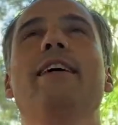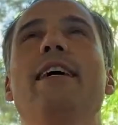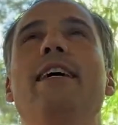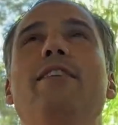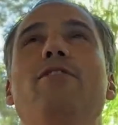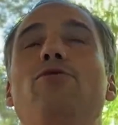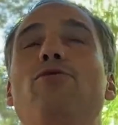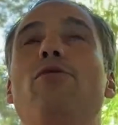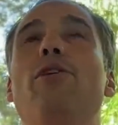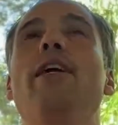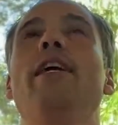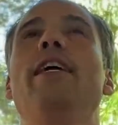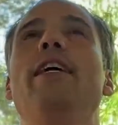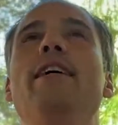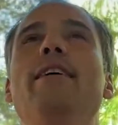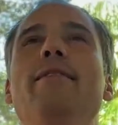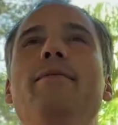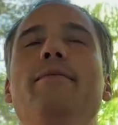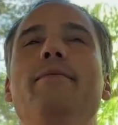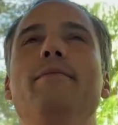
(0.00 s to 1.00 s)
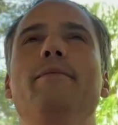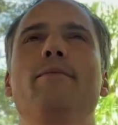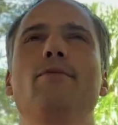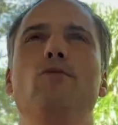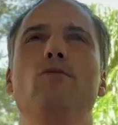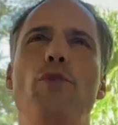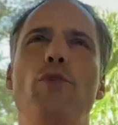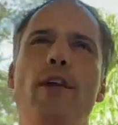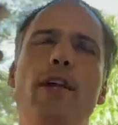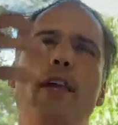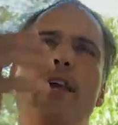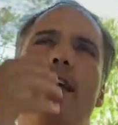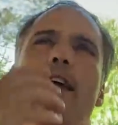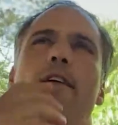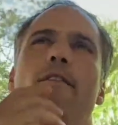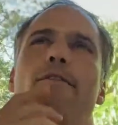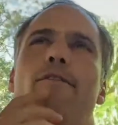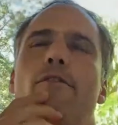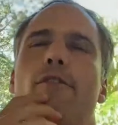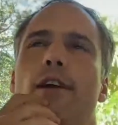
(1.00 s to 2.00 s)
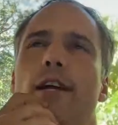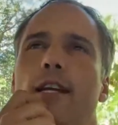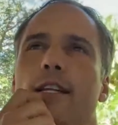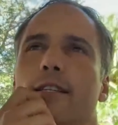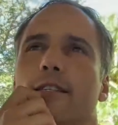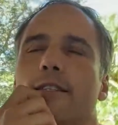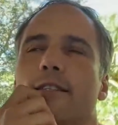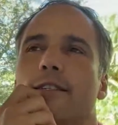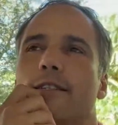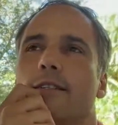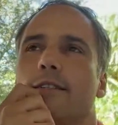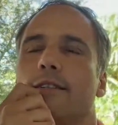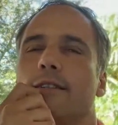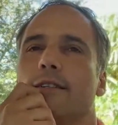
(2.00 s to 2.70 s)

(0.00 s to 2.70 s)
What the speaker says: a tree. Do I care for it?